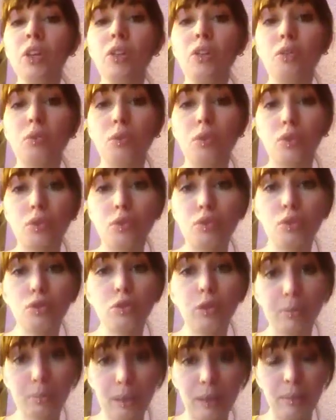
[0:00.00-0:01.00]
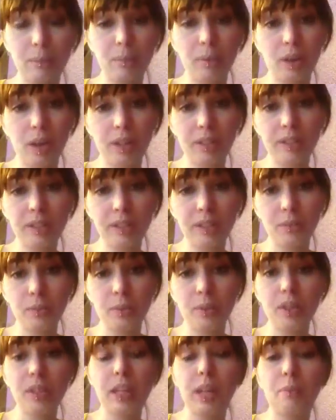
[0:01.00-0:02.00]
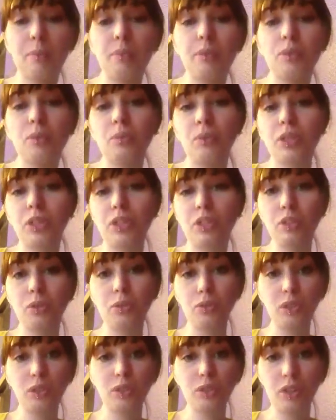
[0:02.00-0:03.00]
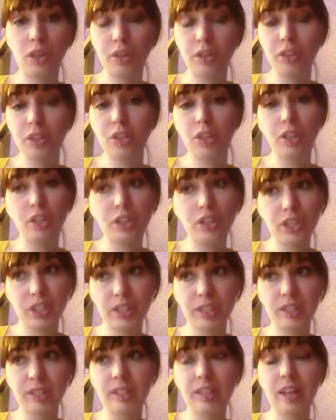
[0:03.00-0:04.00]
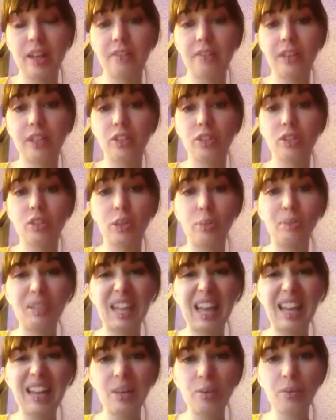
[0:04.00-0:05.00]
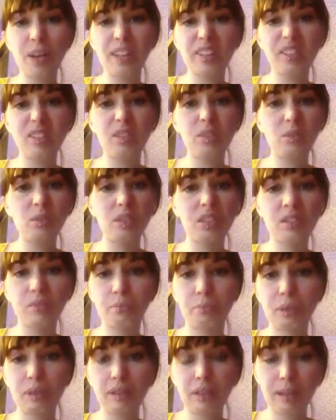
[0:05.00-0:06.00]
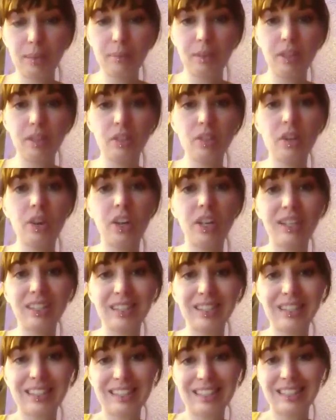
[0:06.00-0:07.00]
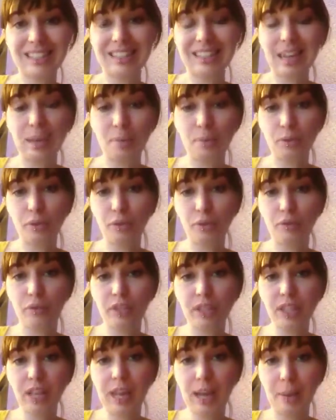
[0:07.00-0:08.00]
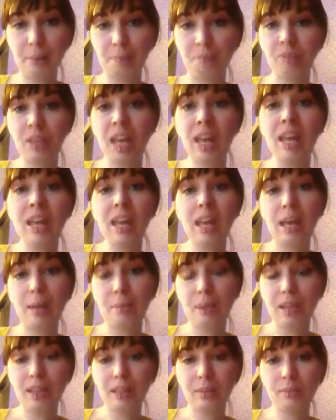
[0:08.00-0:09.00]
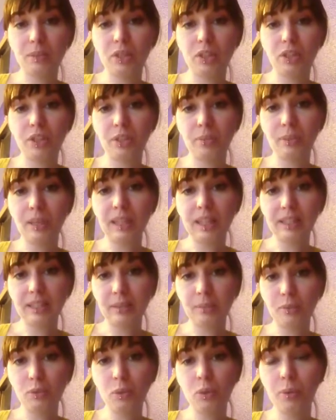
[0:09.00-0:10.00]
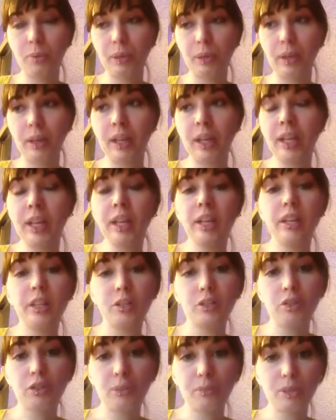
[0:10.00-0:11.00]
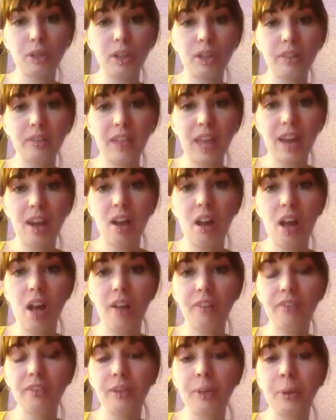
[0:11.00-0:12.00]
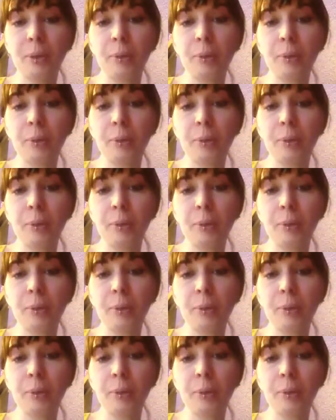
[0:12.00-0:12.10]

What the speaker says: do the stripping process with the diapers, which uses Dawn detergent and stuff and strips any residue or buildup that's starting to cling to the diapers over time and make them start to be less absorbent. It strips all of that off.